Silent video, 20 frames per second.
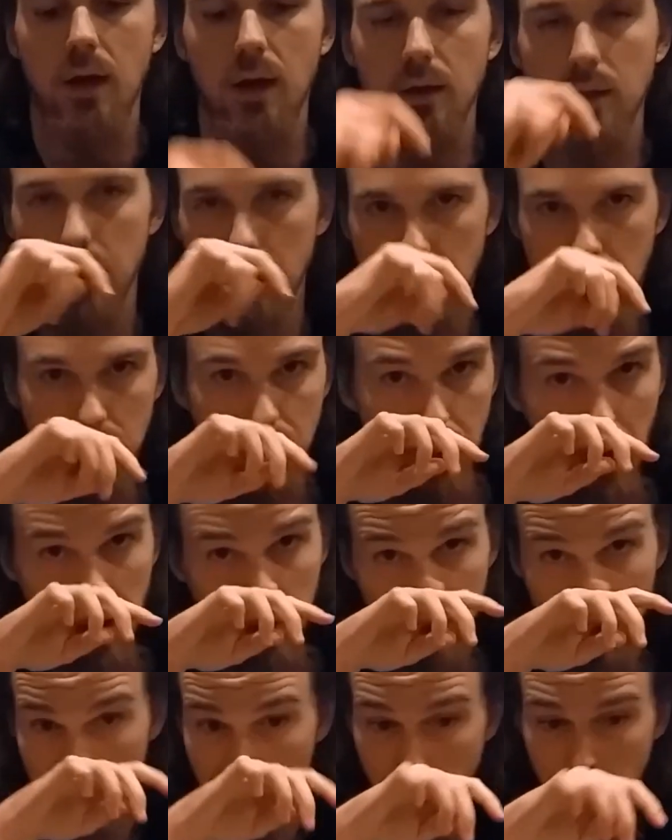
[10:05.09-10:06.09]
And then just
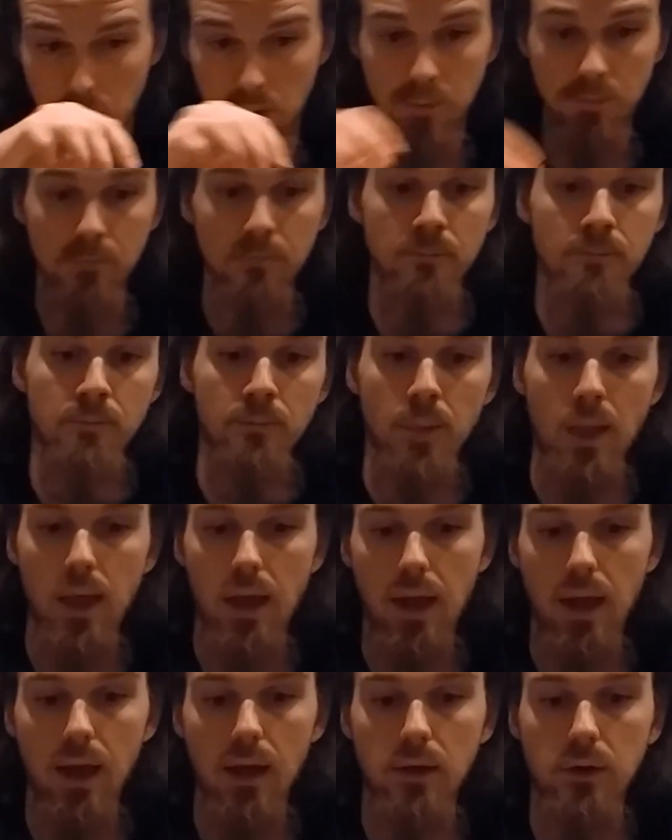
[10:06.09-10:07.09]
pop that open
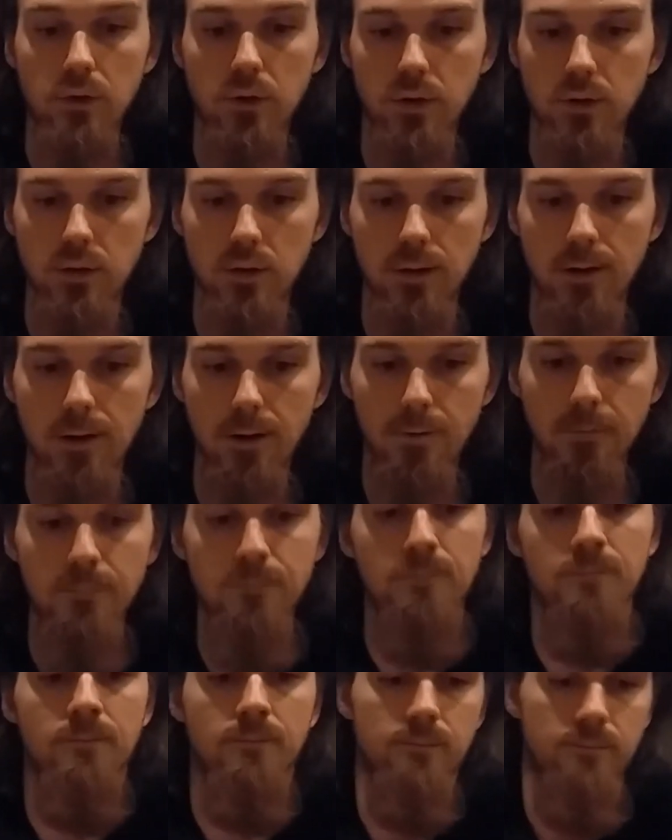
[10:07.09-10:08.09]
and you're good to go.
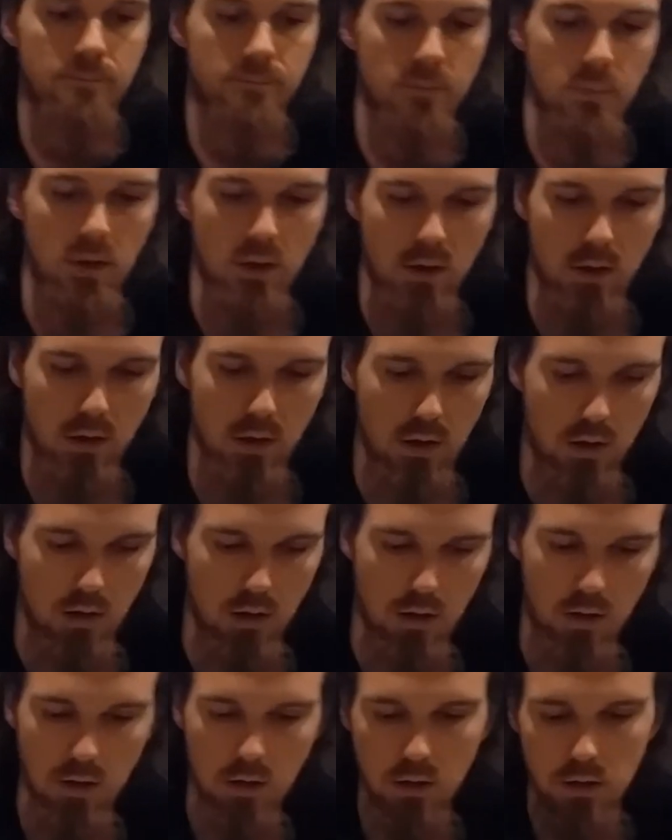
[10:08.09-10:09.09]

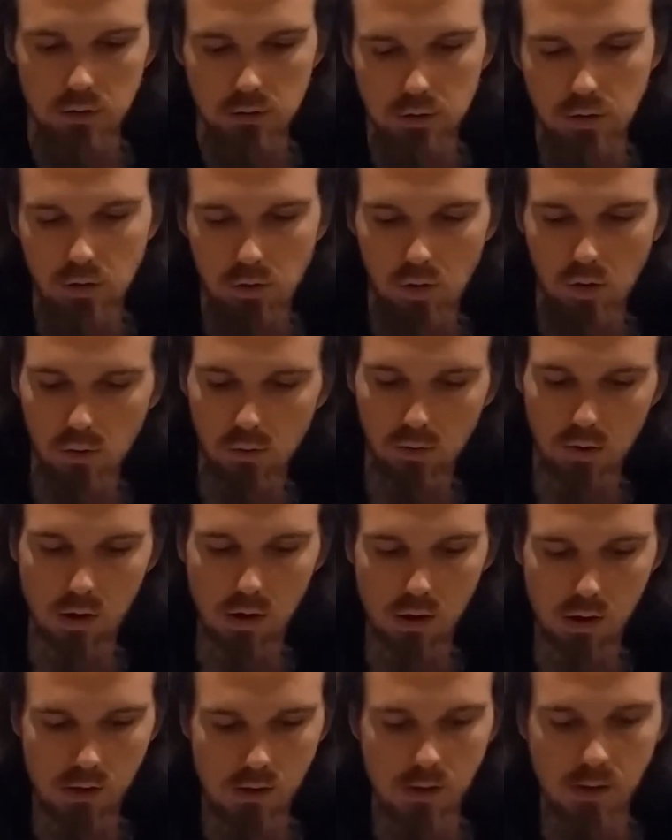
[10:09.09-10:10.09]
So
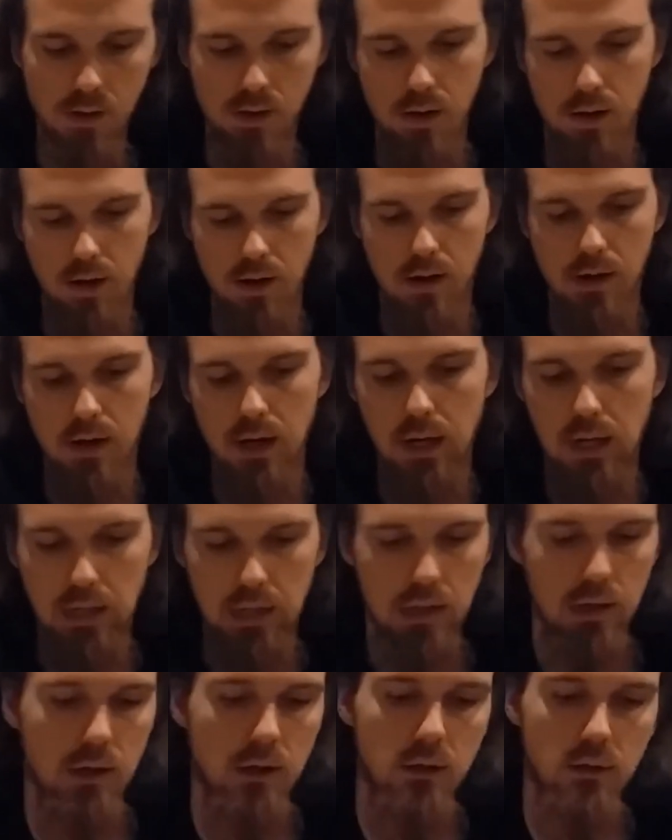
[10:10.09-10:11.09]
overall,
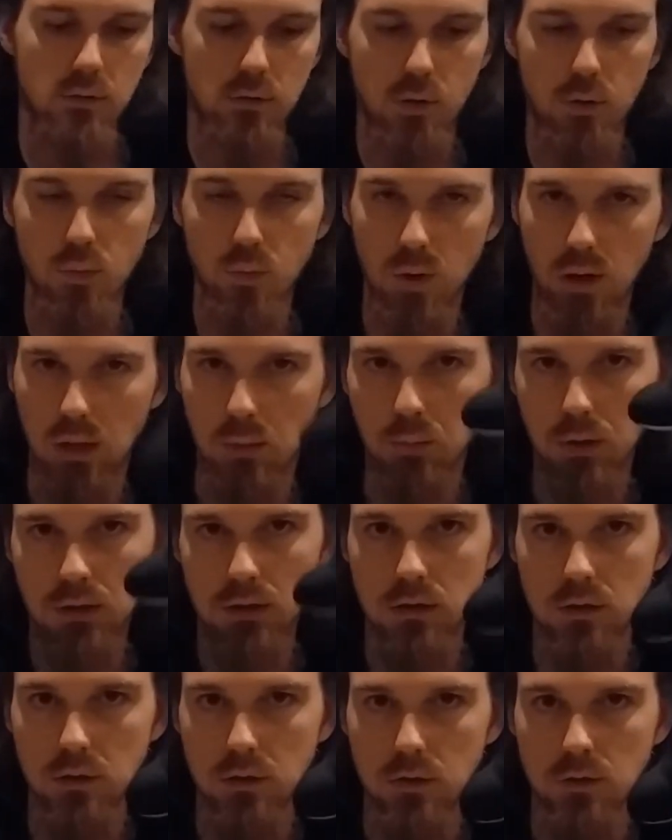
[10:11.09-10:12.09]
I do
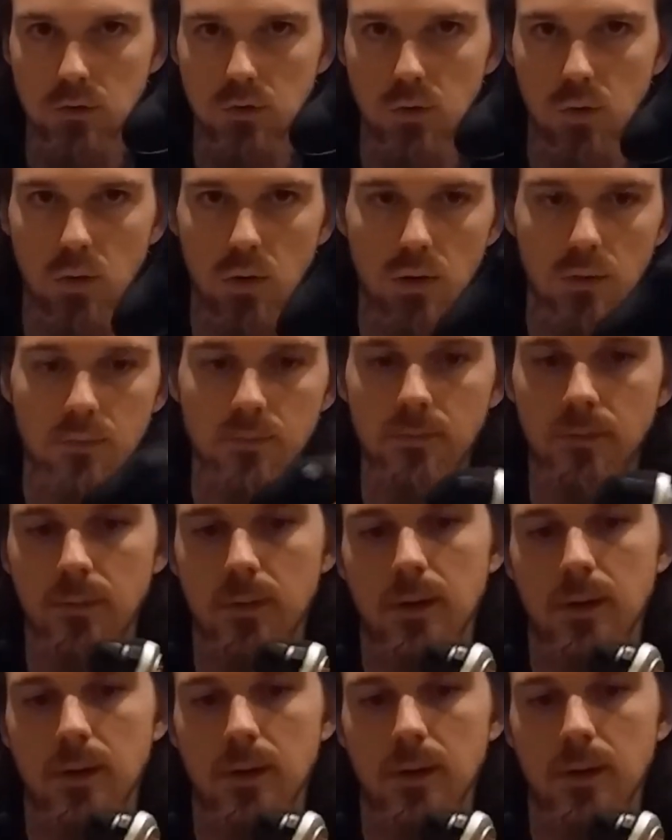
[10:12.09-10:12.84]
recommend this controller.